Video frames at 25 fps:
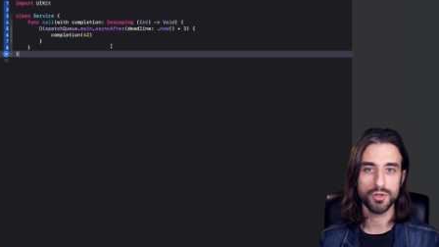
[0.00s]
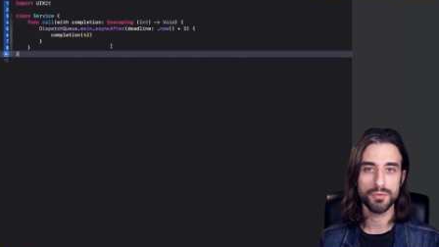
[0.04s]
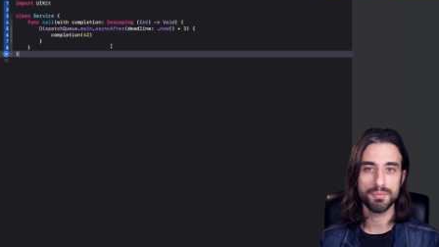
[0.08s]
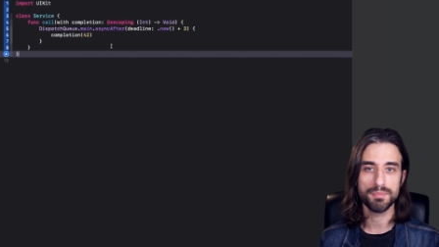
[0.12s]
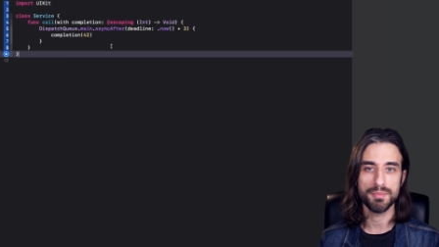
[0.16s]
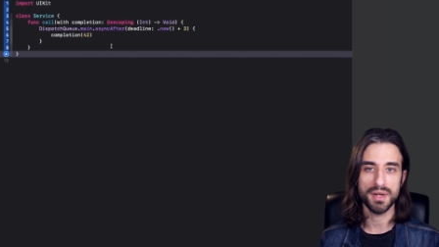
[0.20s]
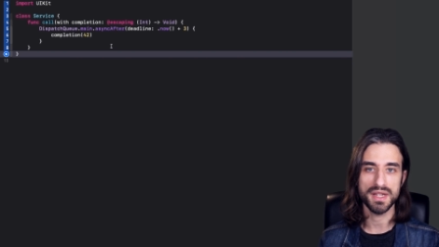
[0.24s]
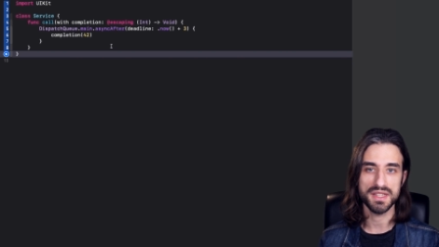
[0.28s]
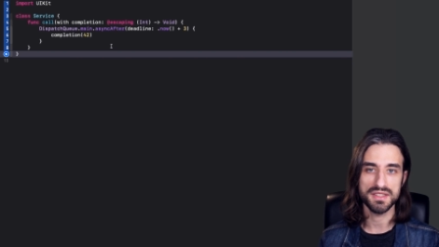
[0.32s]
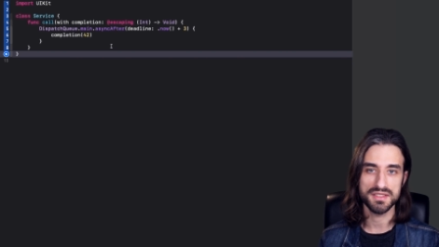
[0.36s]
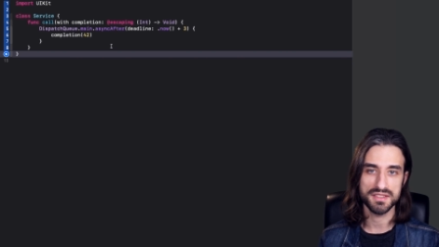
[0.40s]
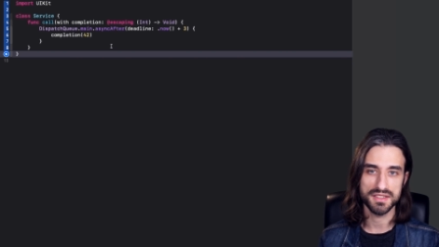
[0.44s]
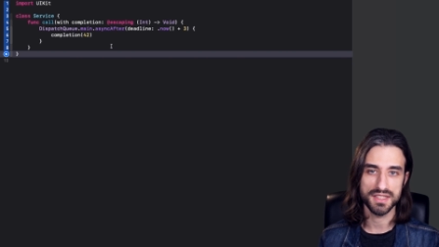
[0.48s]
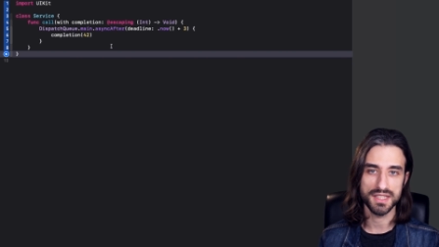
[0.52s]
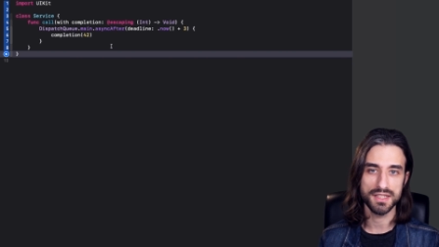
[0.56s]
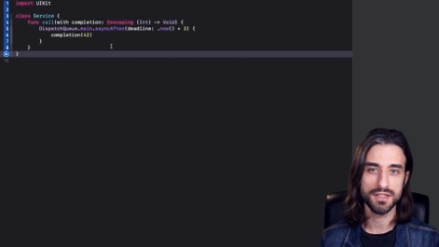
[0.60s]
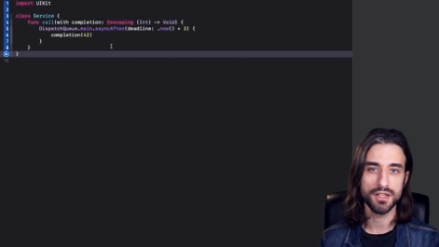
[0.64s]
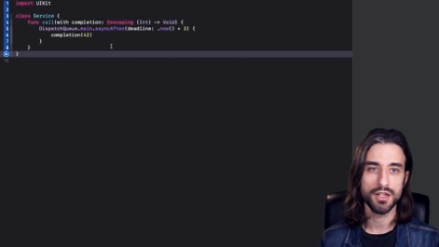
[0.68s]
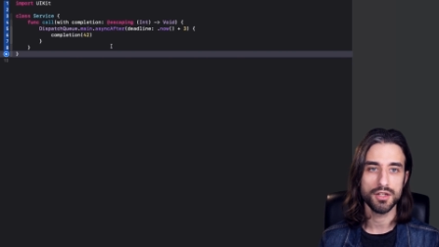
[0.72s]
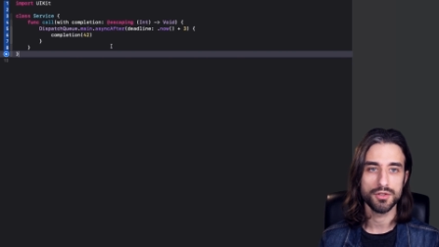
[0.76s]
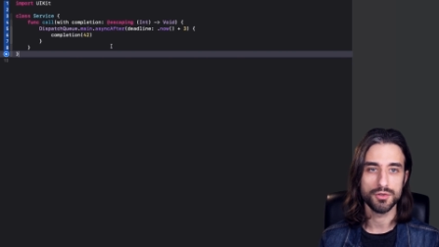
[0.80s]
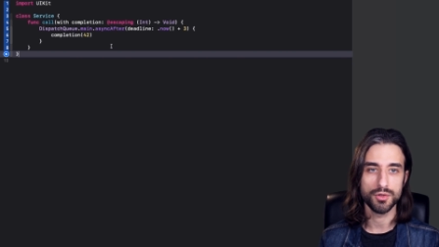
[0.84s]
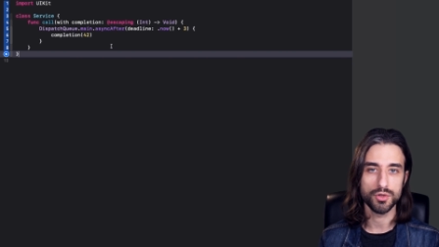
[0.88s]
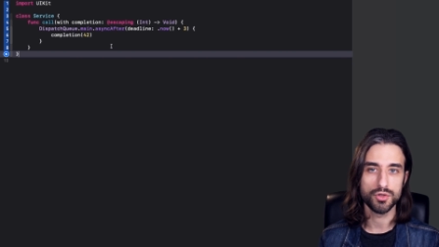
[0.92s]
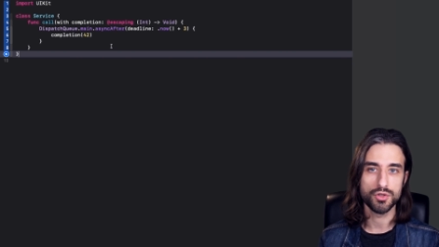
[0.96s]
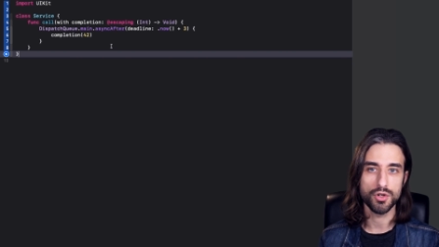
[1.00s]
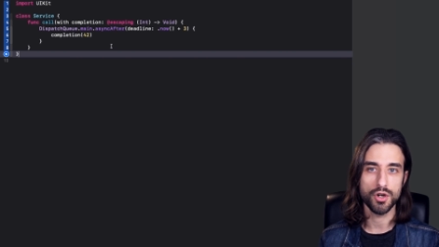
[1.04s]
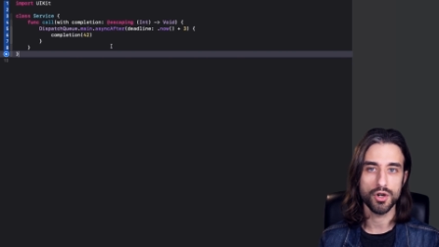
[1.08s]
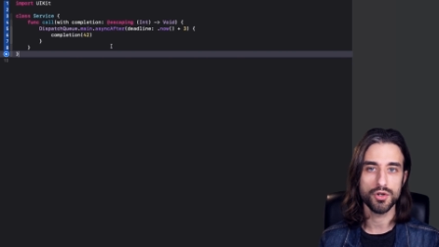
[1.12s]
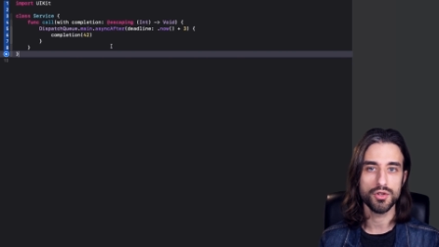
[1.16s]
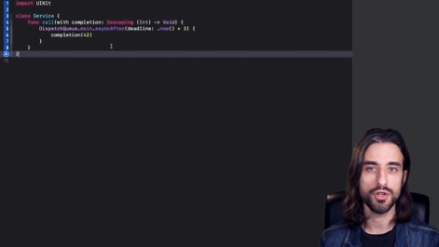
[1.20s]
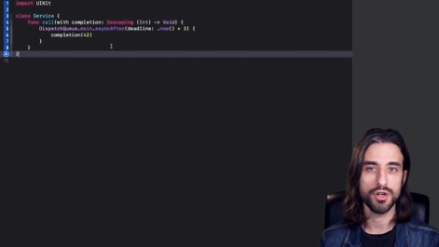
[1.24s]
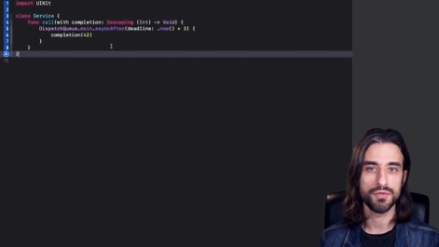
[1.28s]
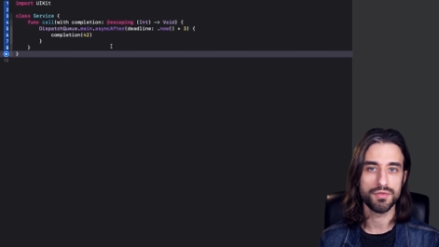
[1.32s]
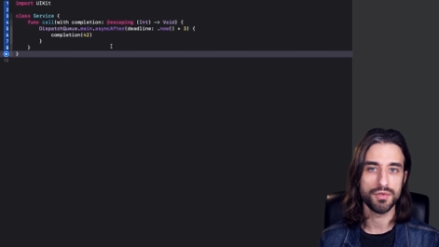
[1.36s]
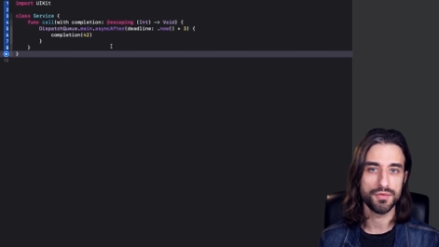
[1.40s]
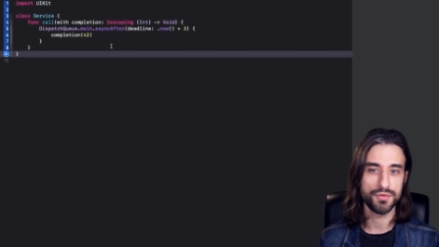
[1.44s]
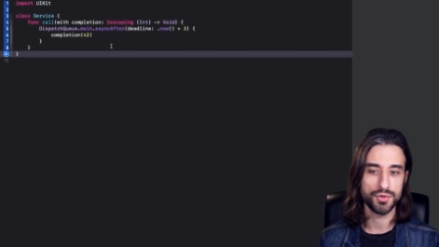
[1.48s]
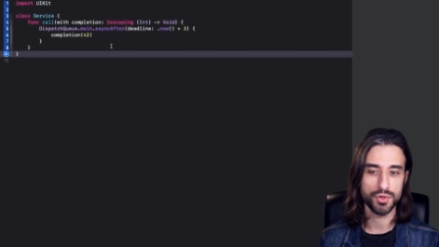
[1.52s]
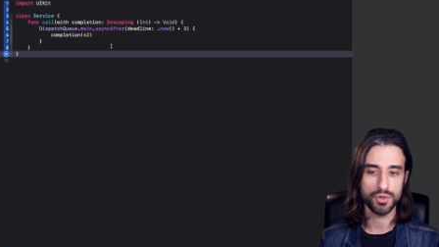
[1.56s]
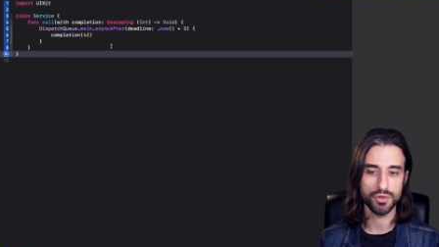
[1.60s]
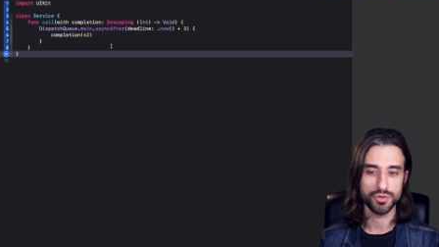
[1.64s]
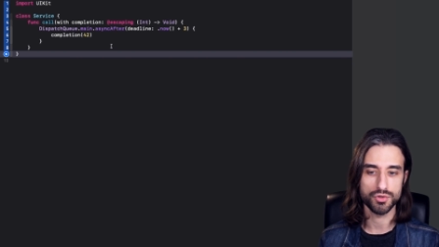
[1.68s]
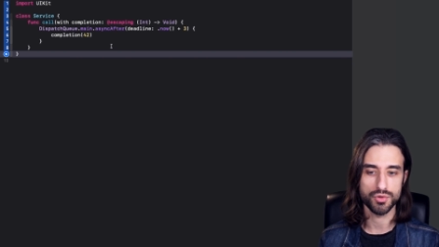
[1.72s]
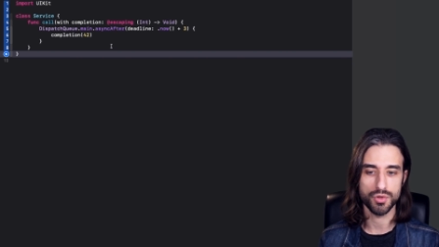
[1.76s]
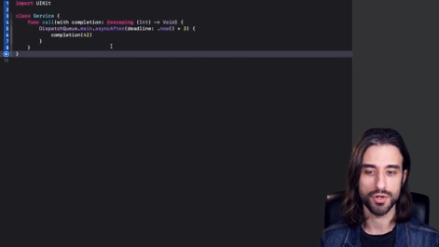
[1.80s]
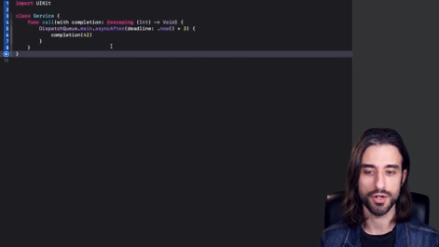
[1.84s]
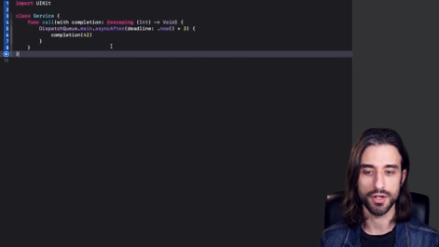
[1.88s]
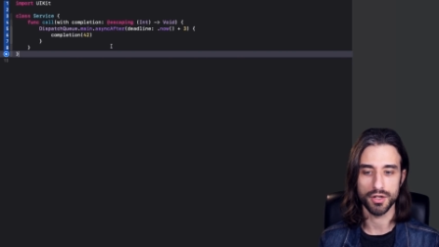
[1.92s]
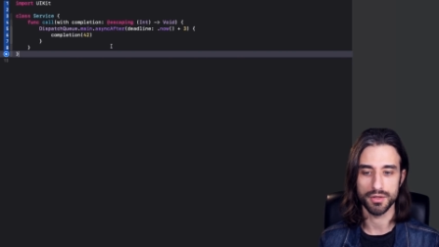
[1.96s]
paste in the code of a view
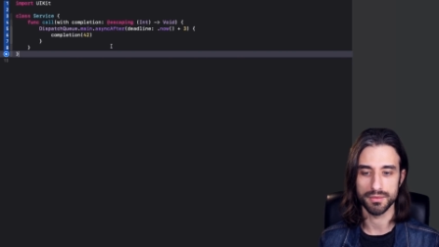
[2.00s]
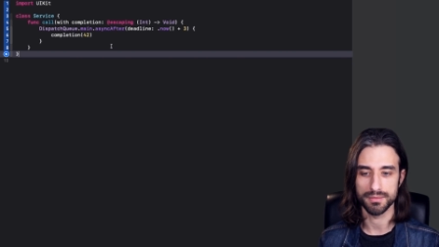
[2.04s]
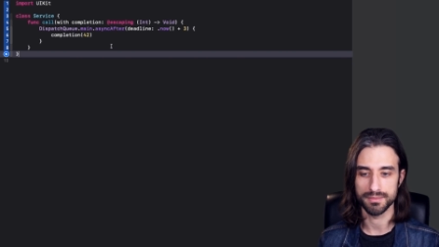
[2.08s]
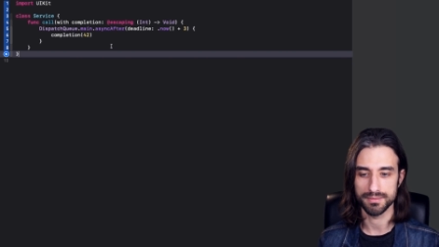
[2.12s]
controller.